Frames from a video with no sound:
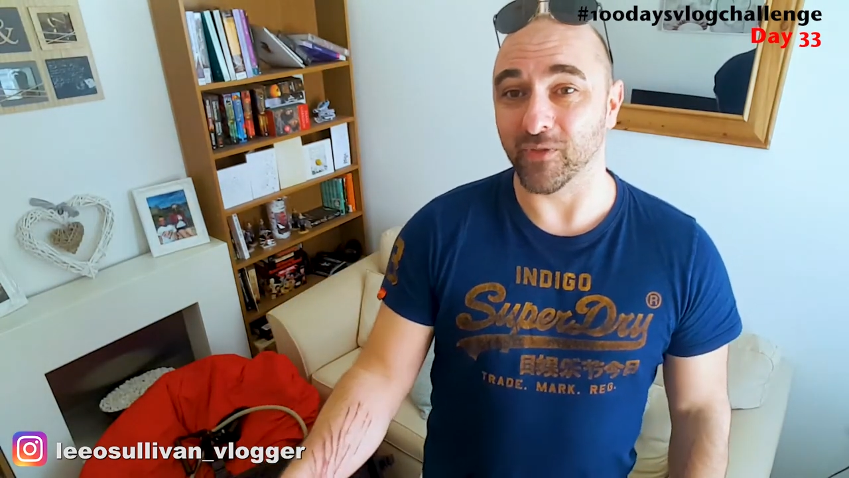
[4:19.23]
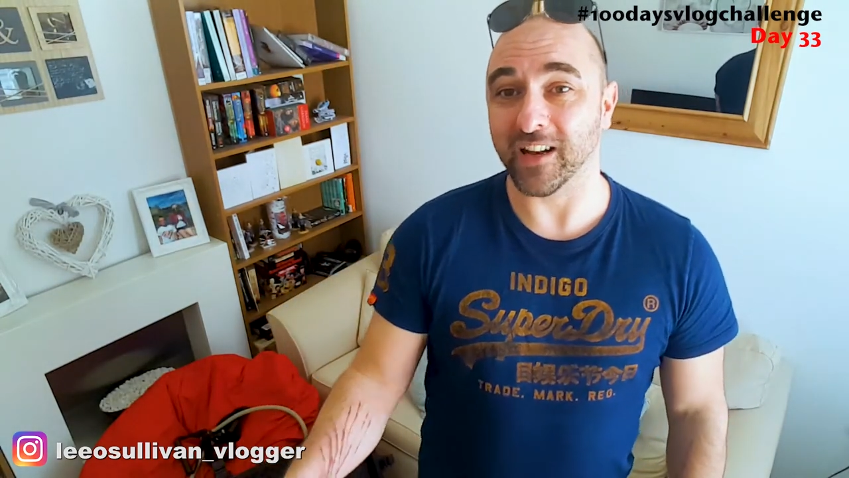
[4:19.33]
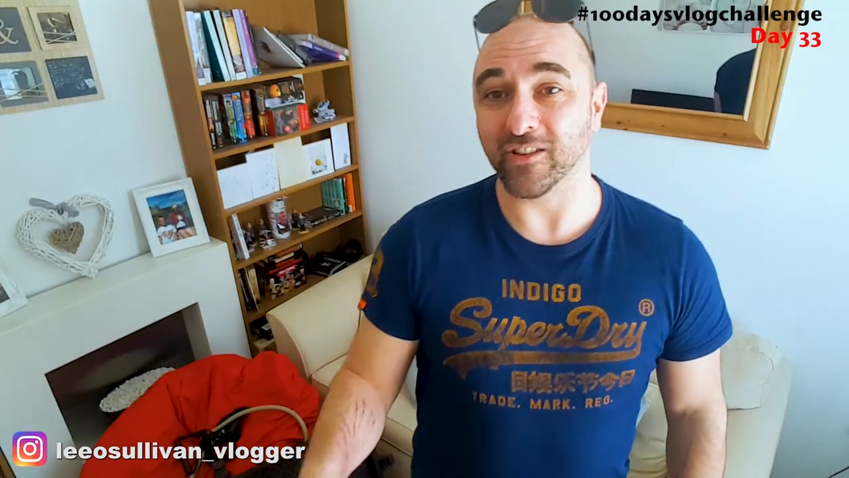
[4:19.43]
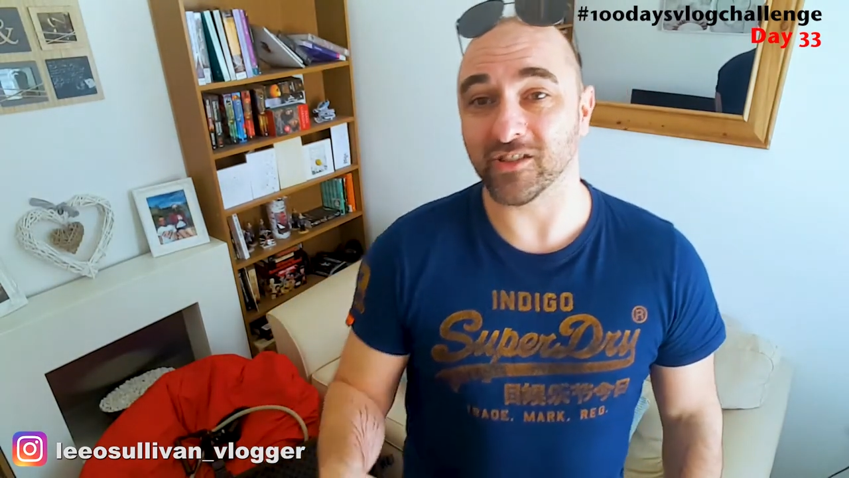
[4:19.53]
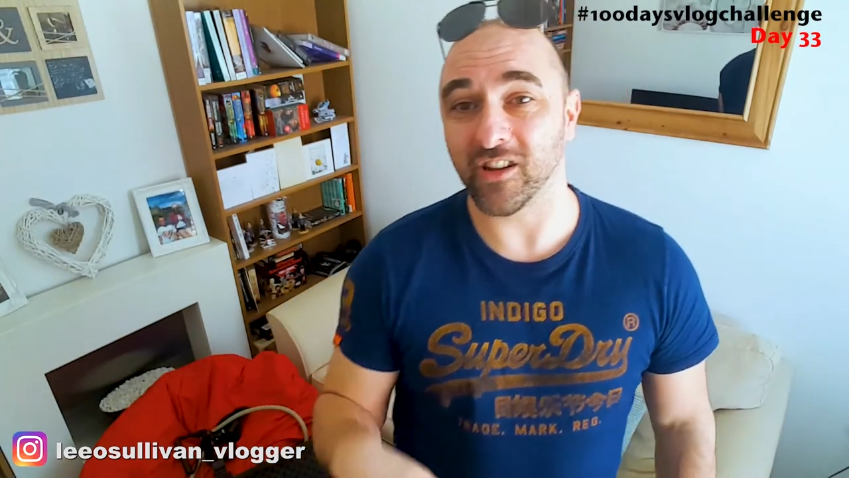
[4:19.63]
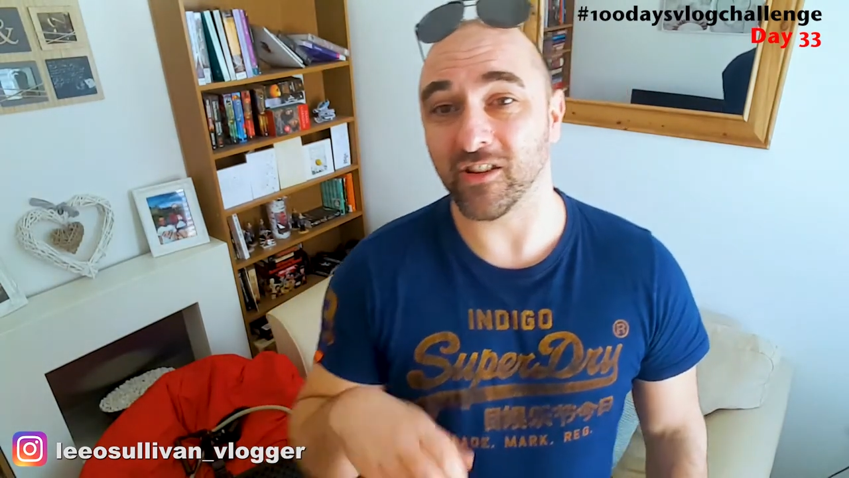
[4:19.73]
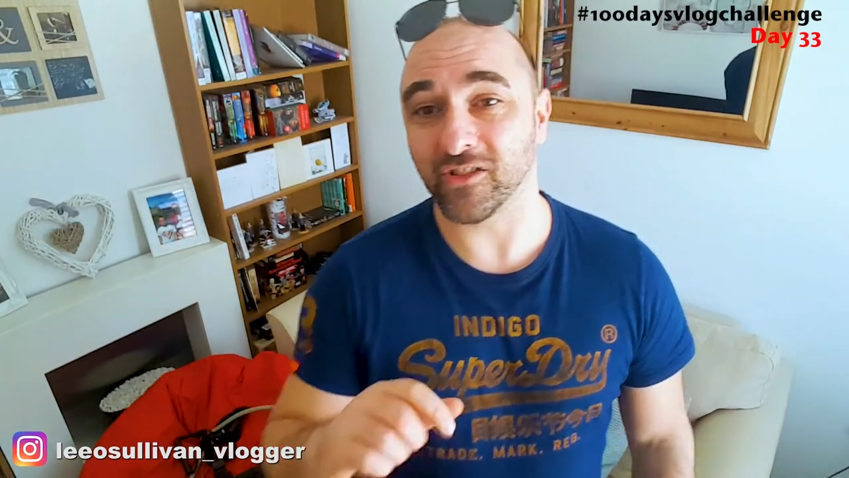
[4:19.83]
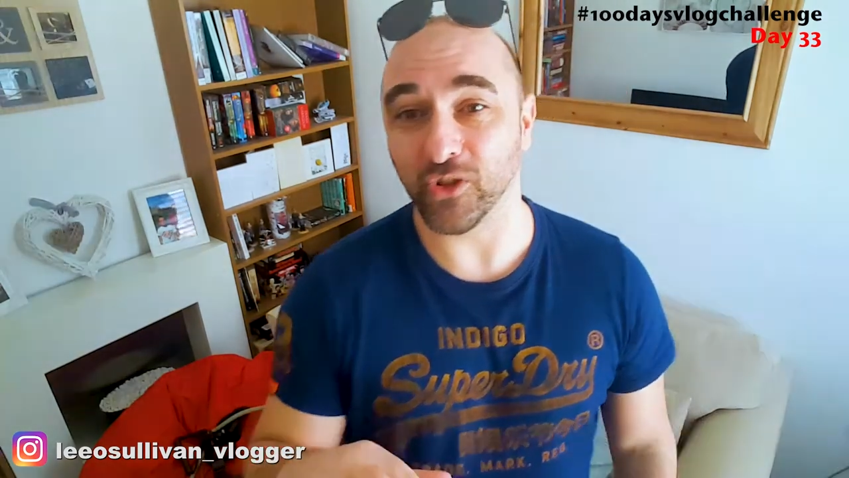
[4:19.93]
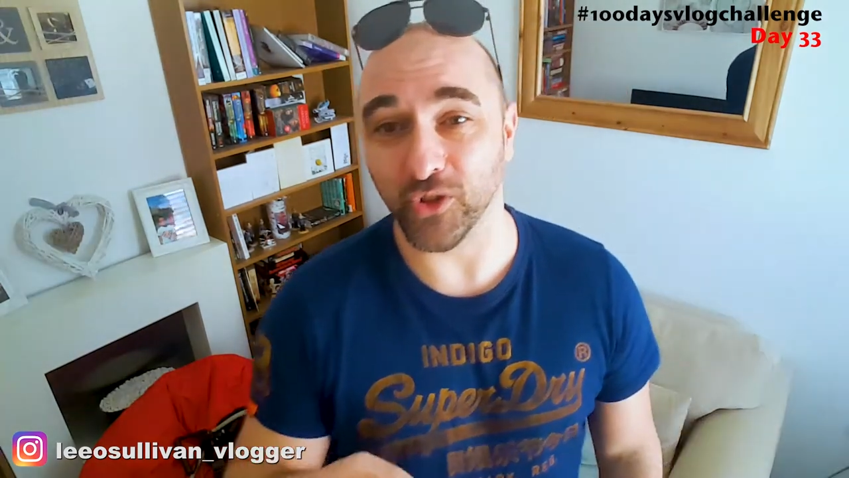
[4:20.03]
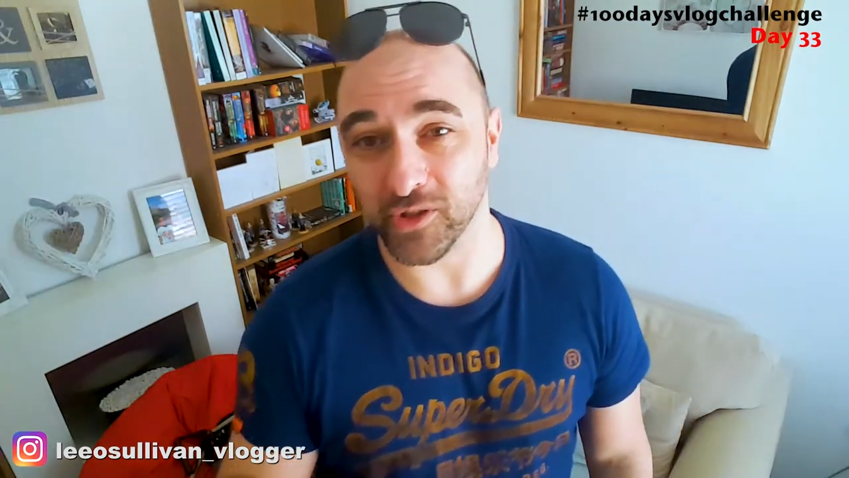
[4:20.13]
That looks
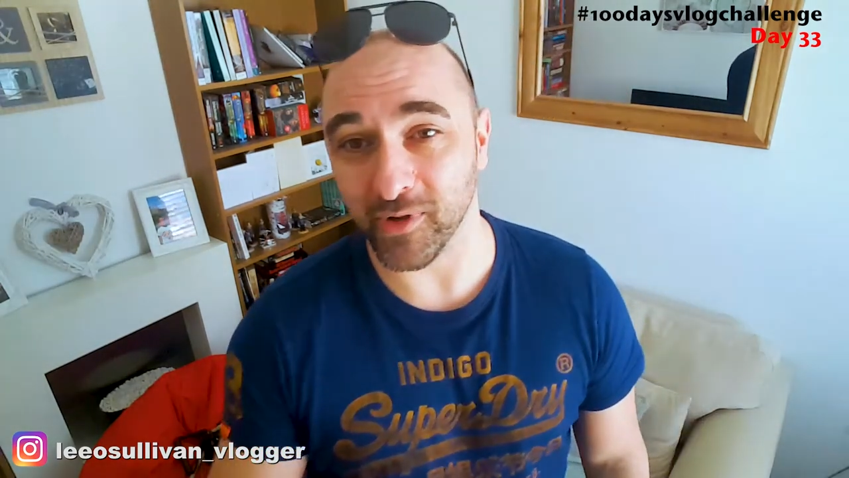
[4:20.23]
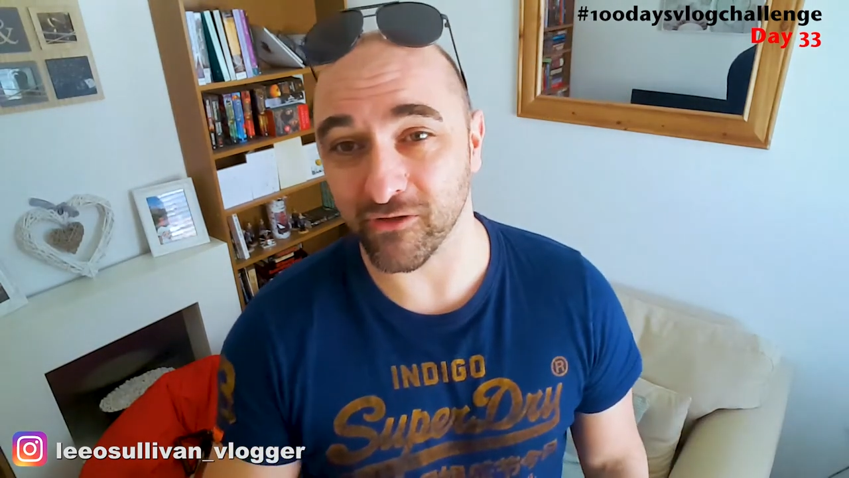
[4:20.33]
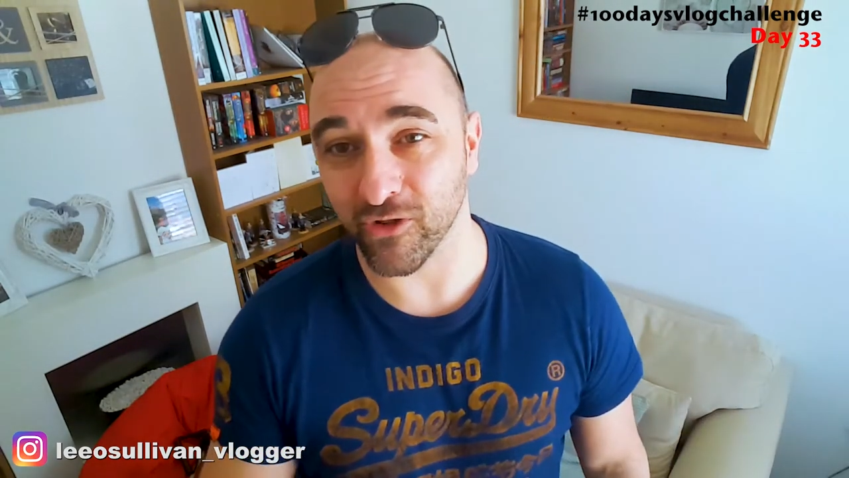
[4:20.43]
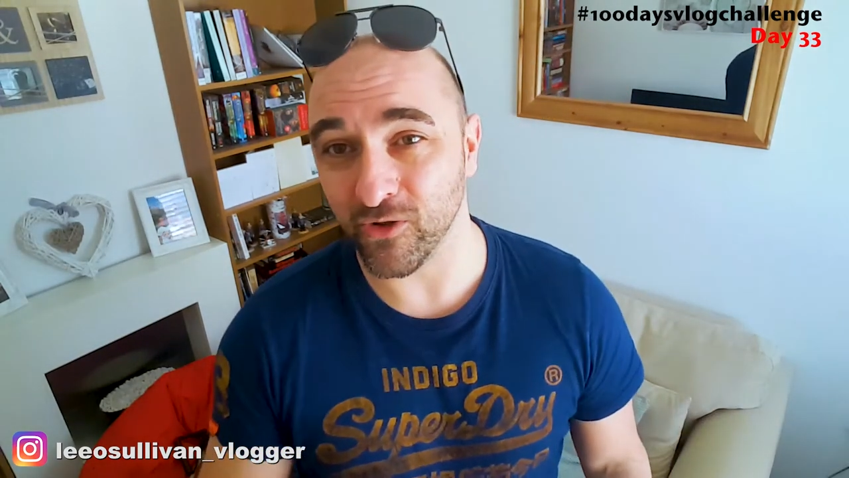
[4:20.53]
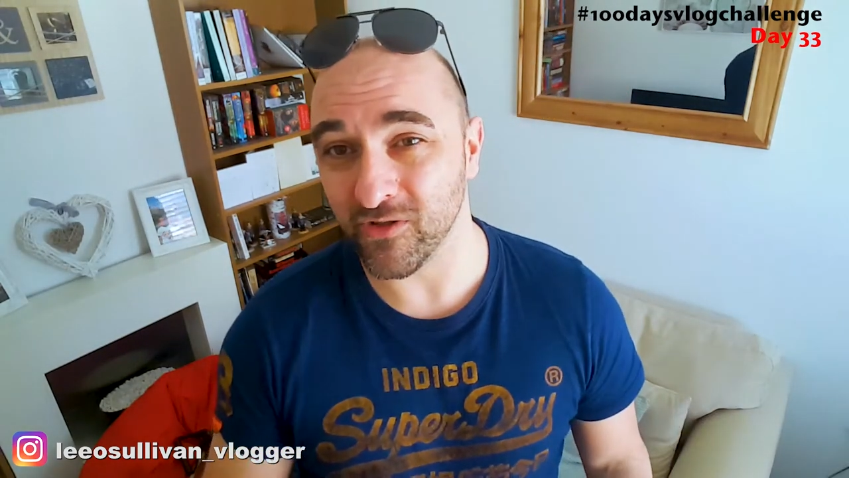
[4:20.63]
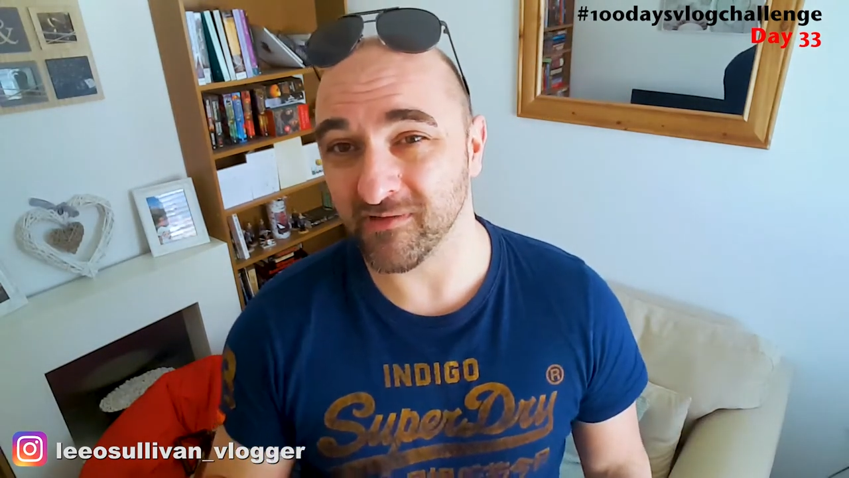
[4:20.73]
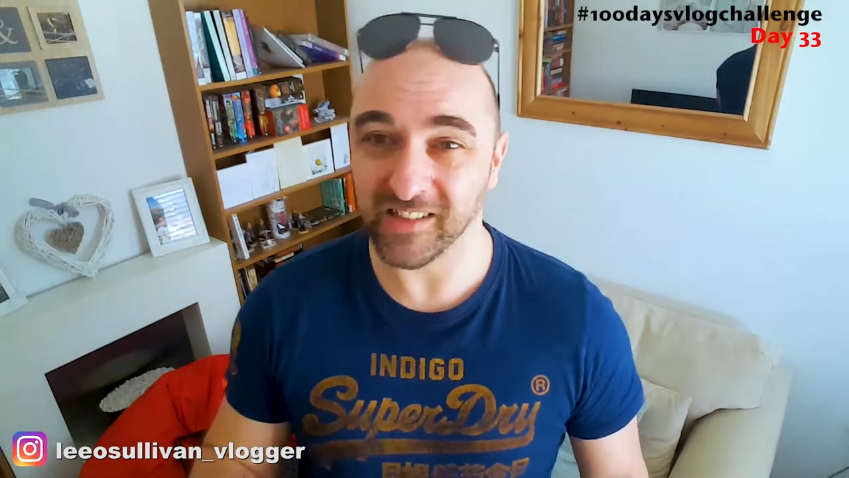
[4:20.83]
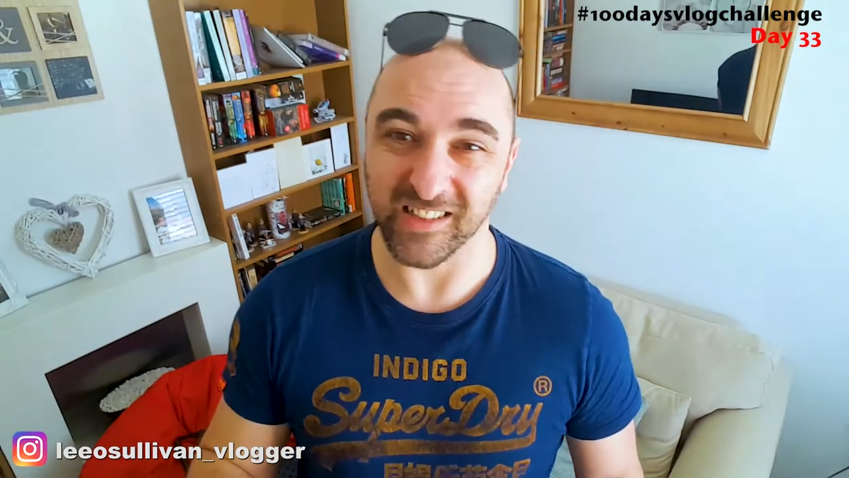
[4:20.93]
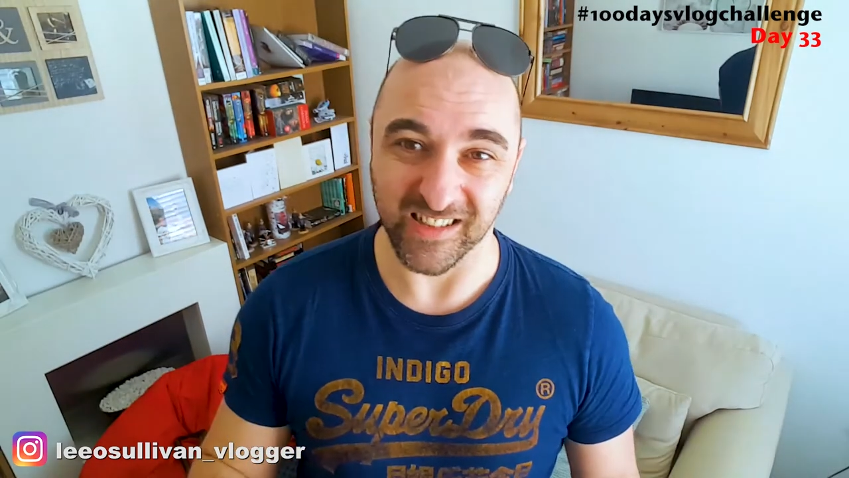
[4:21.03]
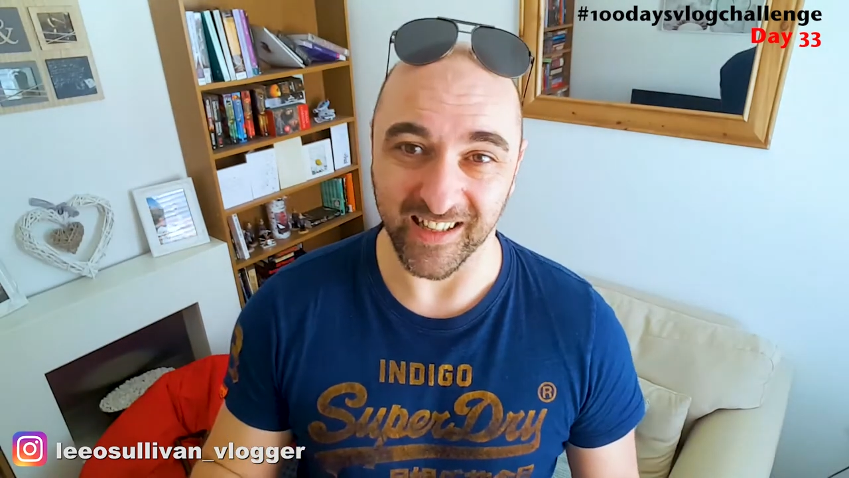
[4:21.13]
too good to be true, because it